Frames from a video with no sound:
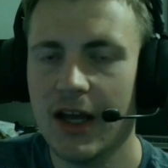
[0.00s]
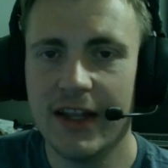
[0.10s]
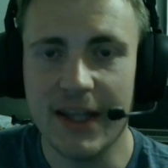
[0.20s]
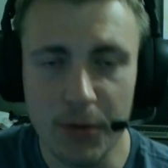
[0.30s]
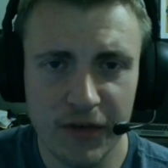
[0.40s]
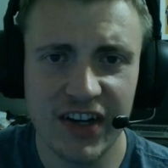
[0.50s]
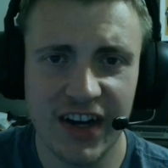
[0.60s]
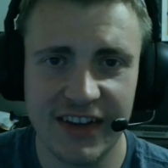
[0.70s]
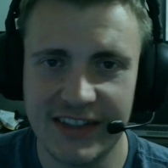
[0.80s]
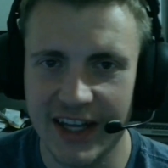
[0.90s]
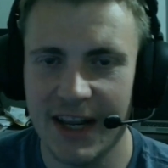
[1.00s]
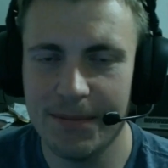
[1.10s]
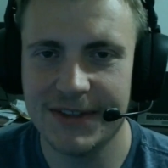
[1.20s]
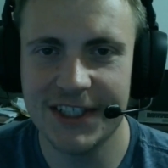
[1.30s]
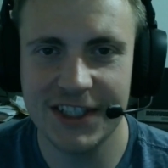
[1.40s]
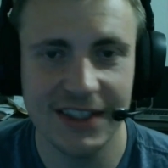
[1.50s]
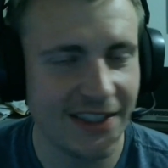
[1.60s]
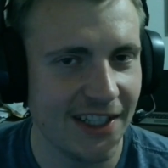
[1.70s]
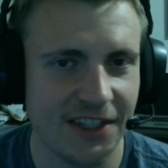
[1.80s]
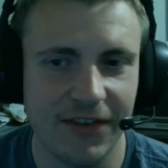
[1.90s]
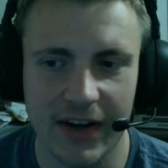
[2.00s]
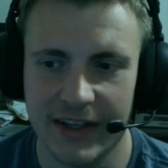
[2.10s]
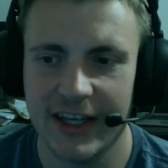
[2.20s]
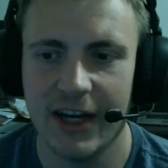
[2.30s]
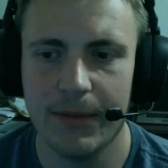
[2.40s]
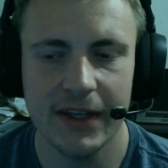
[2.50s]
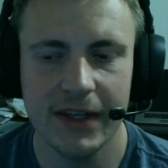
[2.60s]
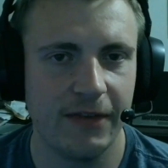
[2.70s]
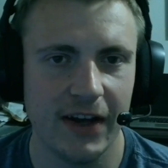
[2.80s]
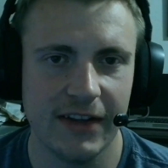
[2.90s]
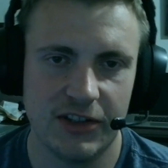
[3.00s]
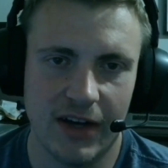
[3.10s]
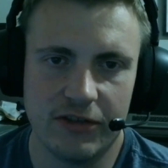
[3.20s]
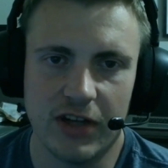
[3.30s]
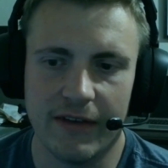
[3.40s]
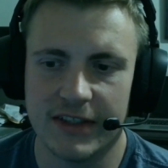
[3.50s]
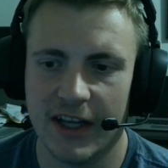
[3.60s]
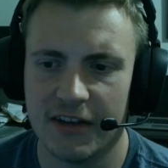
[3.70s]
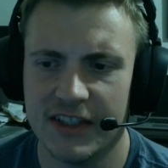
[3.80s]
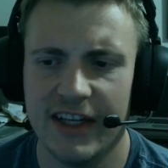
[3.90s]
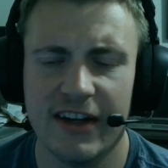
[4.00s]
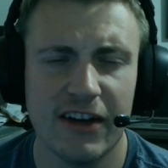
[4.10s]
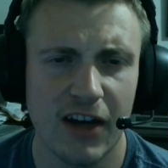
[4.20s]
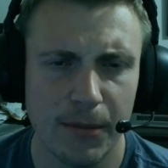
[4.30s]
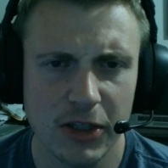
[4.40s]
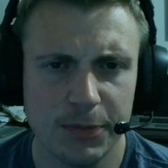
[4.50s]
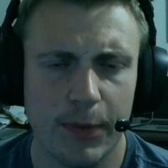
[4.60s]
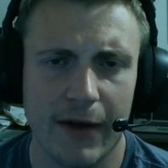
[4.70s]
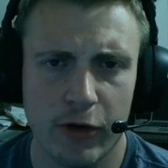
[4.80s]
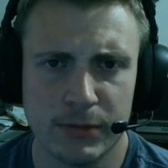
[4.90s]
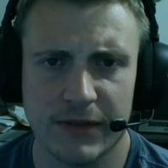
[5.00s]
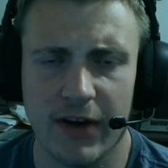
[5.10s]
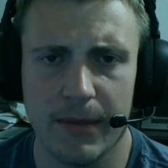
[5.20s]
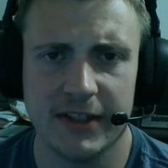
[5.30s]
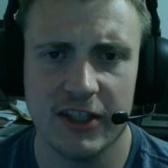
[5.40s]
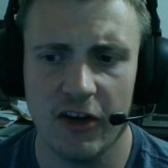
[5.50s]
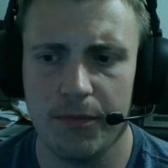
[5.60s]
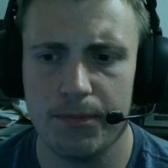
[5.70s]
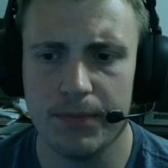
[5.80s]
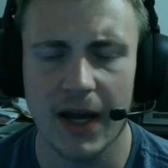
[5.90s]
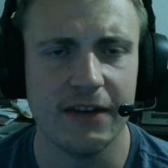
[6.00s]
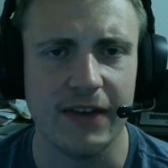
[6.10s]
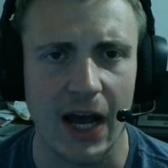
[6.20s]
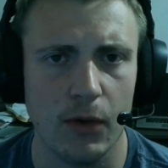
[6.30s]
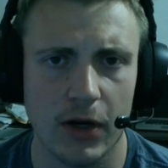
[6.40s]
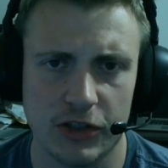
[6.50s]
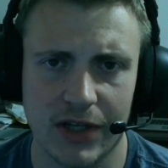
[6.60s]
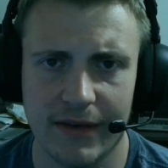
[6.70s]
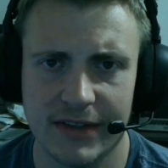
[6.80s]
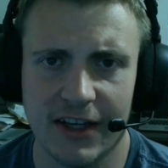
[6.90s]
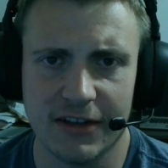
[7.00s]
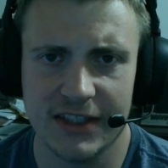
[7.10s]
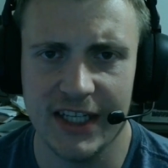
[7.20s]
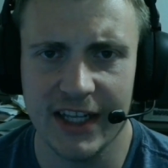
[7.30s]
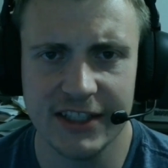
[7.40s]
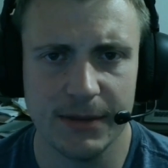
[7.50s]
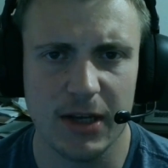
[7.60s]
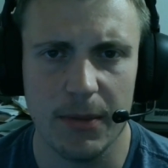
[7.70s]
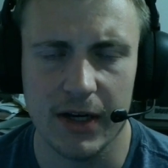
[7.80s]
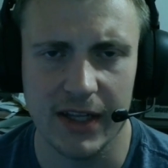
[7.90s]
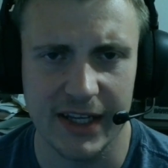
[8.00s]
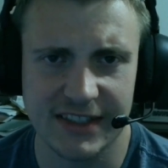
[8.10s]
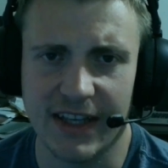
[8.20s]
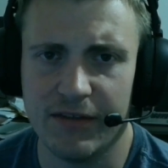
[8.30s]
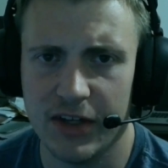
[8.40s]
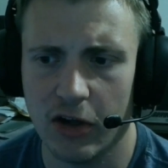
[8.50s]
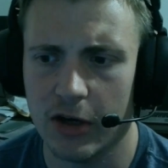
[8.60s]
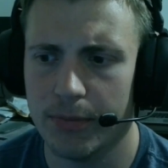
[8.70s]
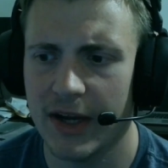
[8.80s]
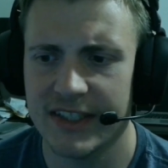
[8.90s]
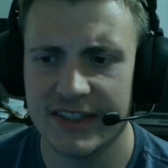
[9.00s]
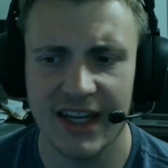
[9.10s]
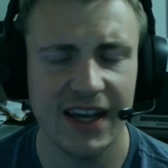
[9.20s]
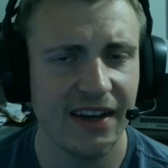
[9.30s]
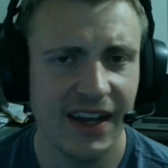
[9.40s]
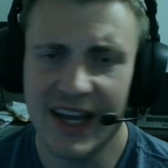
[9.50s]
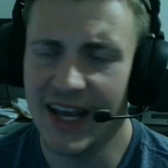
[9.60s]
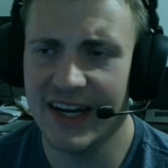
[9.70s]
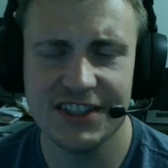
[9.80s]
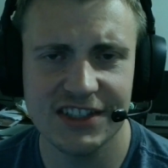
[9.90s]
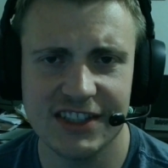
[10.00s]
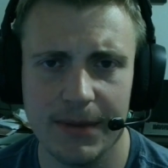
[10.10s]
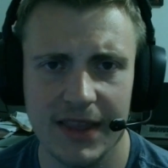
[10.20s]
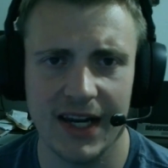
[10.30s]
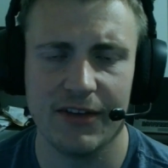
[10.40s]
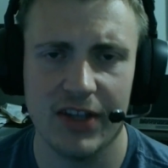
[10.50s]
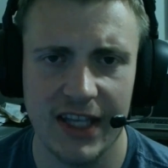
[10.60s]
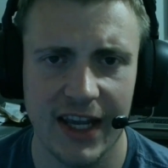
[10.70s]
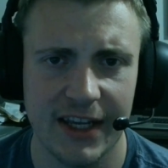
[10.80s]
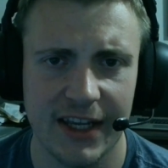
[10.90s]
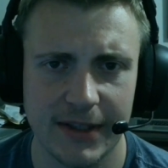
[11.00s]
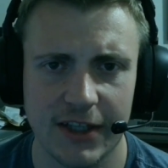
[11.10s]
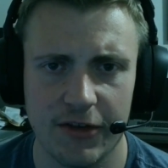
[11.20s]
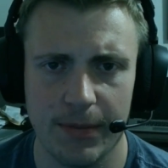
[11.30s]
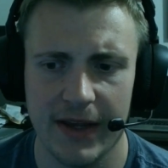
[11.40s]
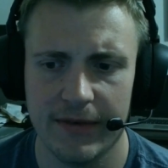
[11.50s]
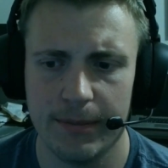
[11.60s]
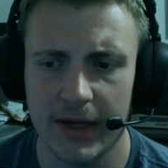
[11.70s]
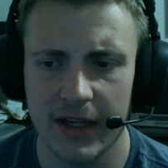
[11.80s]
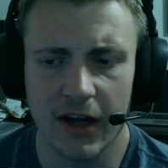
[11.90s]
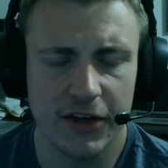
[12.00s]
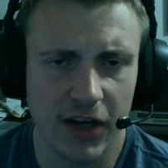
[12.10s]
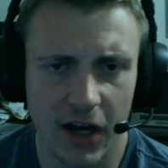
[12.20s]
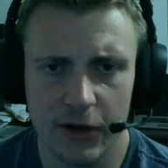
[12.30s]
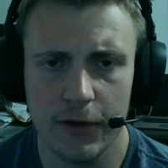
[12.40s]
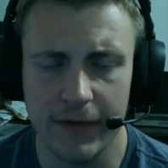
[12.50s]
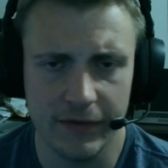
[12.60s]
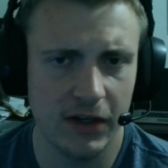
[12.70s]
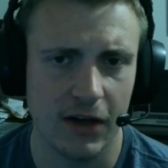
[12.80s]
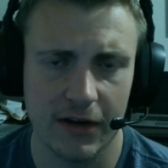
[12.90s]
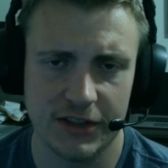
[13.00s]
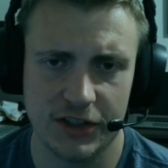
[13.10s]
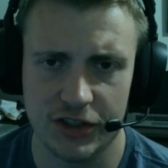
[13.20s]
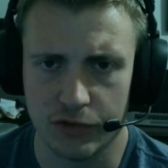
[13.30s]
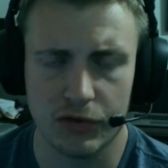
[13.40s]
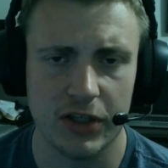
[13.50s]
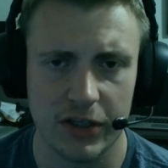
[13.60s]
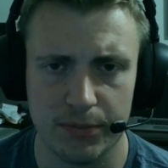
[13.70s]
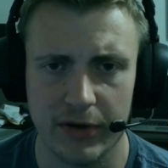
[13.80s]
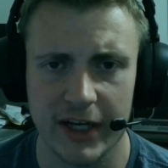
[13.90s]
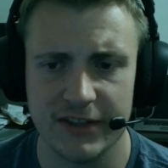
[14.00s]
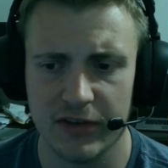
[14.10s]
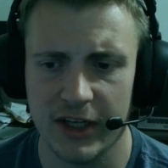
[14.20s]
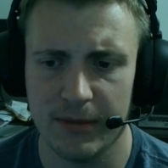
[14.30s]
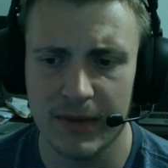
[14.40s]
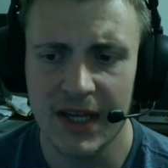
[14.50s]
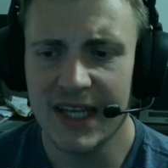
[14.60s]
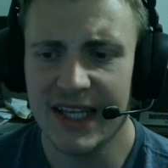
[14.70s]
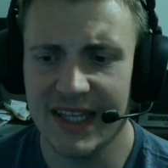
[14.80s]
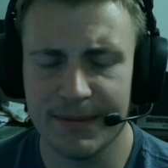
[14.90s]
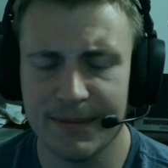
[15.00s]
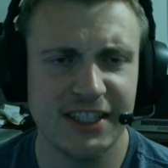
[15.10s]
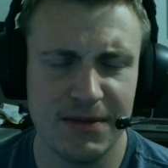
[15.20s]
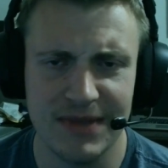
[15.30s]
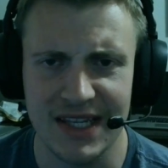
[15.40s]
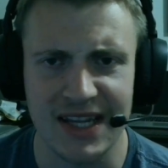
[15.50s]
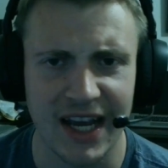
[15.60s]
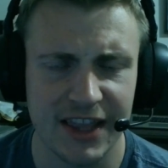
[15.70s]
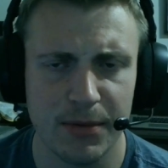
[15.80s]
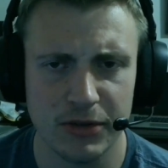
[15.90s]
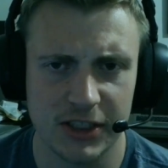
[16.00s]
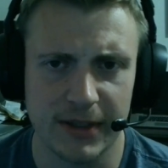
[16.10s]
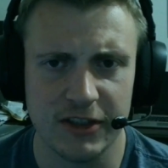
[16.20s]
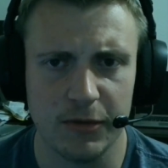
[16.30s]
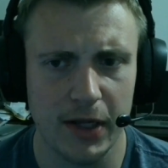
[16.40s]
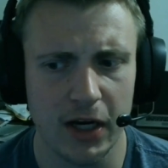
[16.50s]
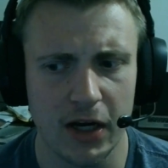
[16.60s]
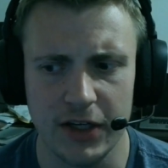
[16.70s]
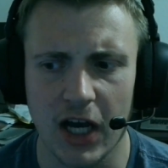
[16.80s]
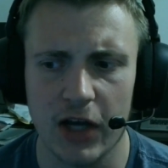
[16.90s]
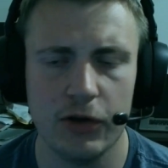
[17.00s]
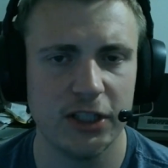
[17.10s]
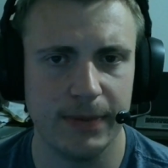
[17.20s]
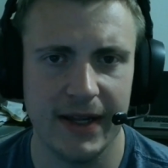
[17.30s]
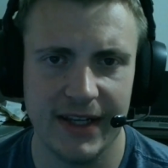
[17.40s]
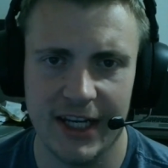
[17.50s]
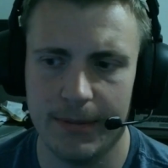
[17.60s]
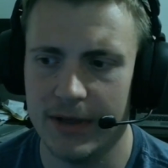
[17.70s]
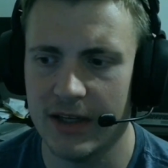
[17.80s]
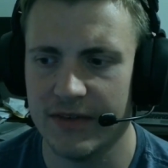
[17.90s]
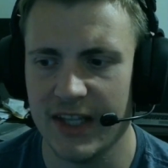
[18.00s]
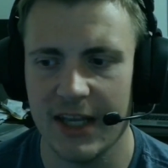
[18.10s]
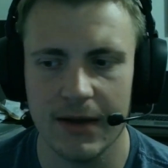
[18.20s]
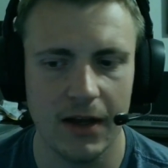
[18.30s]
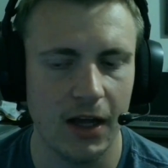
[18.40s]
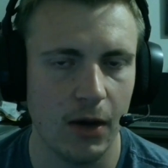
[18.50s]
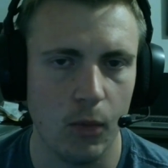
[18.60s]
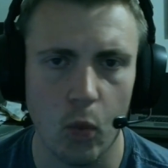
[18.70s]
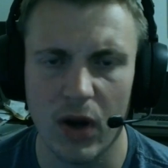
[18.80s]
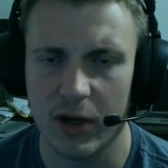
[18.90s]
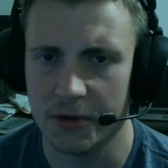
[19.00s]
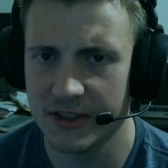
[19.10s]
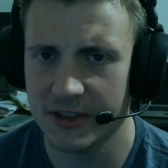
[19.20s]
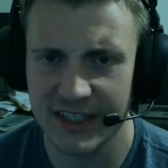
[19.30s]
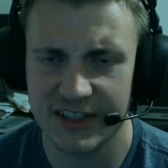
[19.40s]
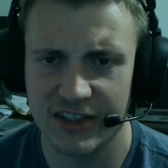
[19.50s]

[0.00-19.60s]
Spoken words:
And then moving on to the tight end position, this gets fun again. We can finally draft Travis Kelce here. On most platforms, I find myself kind of out on Travis Kelce. He ends up coming at like a $70 price tag, and it's just something that I really can't get myself to pay. But on Yahoo, $50 is just a really good price for him. It makes him the 9th most expensive player on Yahoo, despite an ADP of the 106.